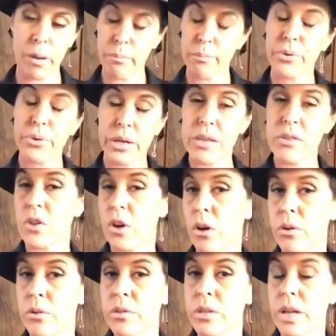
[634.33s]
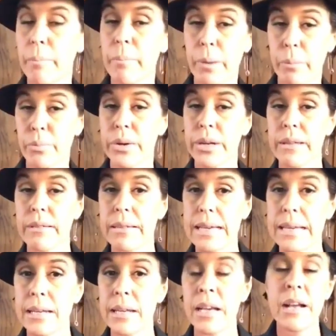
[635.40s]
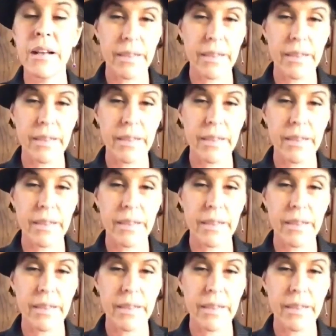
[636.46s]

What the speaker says: pretty toned but pretty lean,